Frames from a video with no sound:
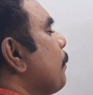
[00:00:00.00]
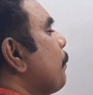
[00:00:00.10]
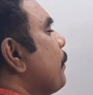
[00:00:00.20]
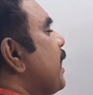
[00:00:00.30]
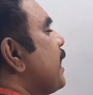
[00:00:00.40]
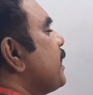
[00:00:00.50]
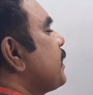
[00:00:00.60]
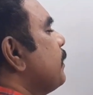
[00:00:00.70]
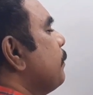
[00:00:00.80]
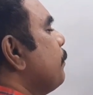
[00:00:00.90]

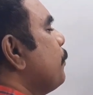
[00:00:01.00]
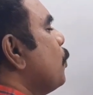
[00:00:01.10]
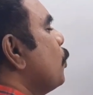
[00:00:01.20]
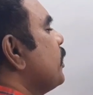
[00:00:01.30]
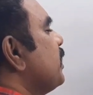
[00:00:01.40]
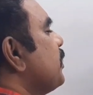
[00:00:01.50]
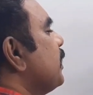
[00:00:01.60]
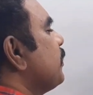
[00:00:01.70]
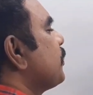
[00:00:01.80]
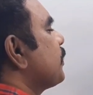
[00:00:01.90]
made
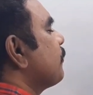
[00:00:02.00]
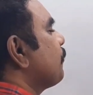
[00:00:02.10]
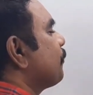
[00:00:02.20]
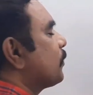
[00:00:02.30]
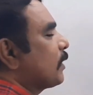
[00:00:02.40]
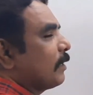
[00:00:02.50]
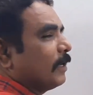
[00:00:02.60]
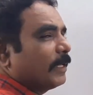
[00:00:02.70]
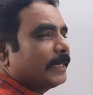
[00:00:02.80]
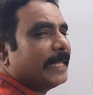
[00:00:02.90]
pointed.
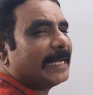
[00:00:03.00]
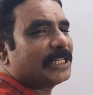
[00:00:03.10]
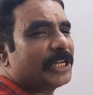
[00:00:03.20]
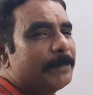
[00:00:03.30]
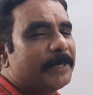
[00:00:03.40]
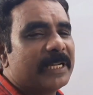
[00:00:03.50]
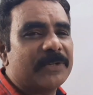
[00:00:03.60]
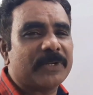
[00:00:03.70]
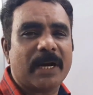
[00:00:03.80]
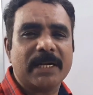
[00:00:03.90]
That shaping
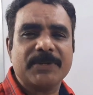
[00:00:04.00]
is called